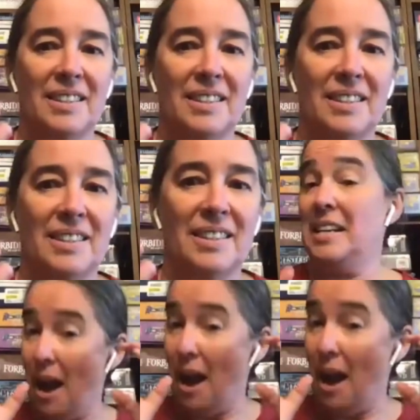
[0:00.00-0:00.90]
something
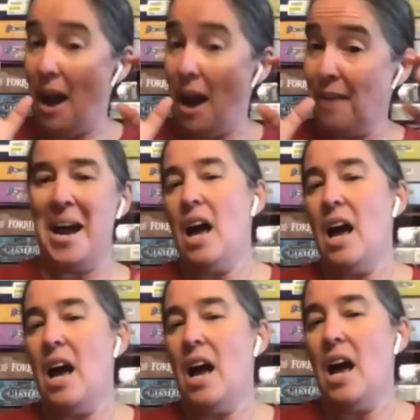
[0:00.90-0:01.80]
like this is like,
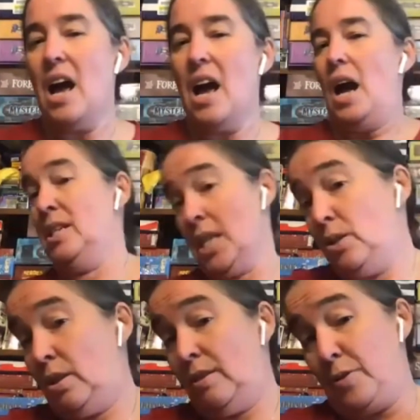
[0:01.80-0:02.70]
after that,
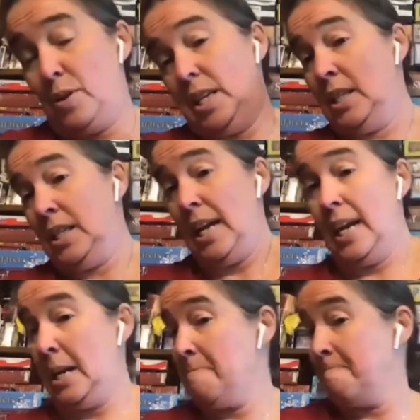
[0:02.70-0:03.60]
I put in
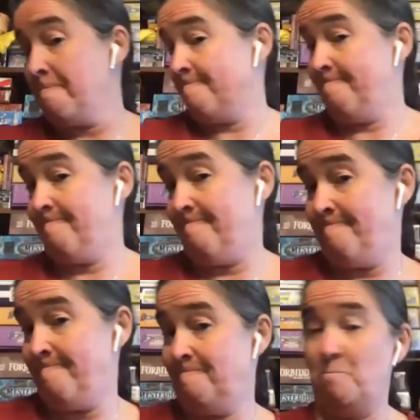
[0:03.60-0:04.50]
tests for things
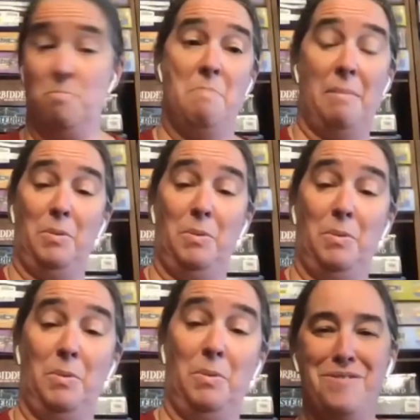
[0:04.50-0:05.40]
like,
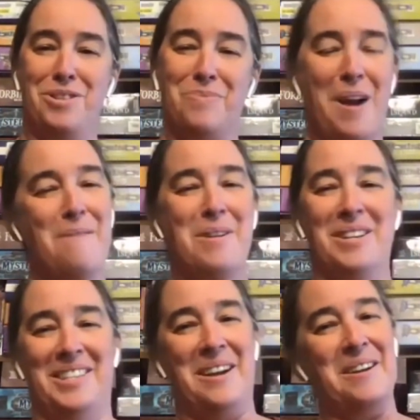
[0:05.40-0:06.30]
maybe we shouldn't use
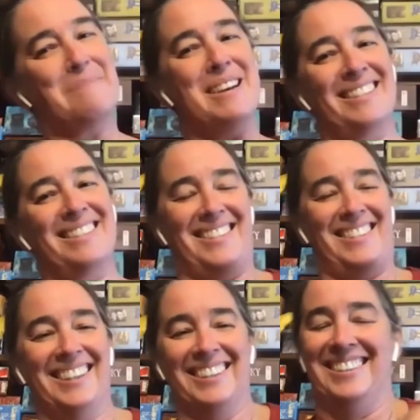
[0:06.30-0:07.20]
swear words in our
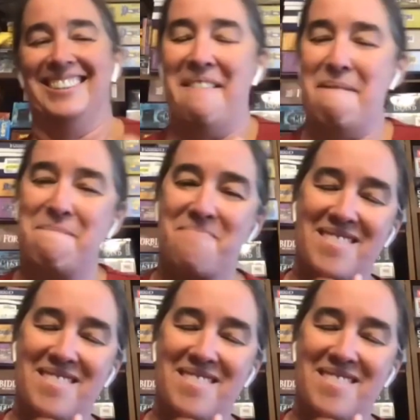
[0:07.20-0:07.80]
commits.